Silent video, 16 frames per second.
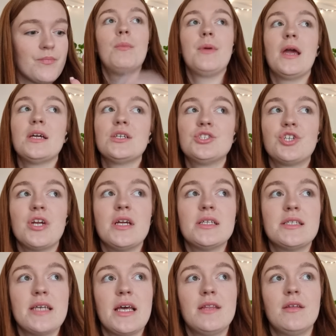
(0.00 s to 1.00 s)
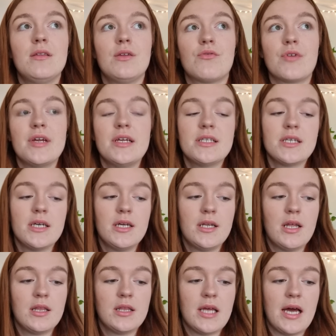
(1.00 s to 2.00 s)
Piastri has said that the
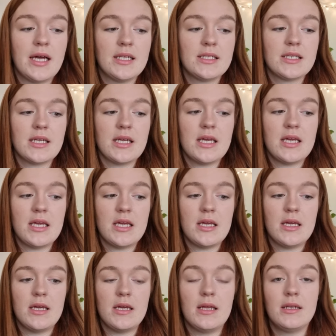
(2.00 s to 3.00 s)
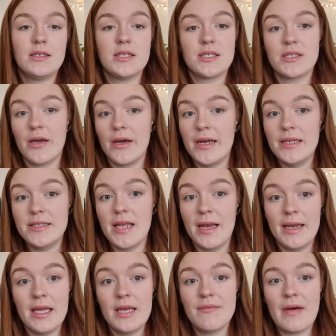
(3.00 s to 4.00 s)
reason that he decided to
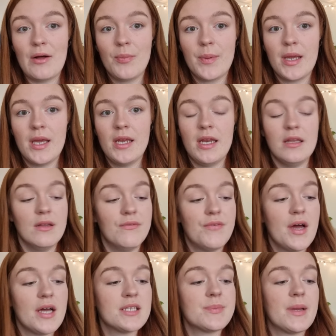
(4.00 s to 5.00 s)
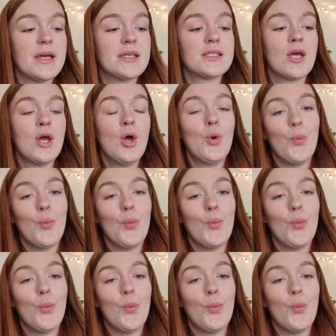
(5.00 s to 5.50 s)
leave Alpine in the first place